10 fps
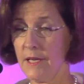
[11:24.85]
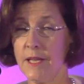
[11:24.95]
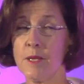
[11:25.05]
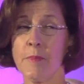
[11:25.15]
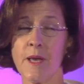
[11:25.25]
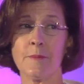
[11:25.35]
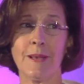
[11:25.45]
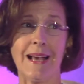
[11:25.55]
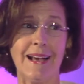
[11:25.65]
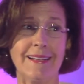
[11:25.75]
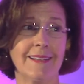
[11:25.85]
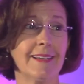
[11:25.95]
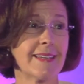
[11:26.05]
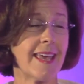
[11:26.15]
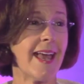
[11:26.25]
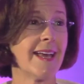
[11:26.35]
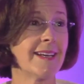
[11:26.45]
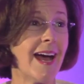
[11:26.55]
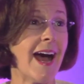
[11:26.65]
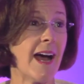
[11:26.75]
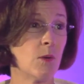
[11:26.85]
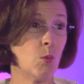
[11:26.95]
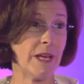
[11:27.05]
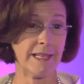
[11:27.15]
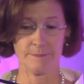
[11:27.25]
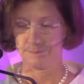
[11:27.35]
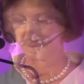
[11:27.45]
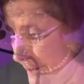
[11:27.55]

And the bottom line, can I win?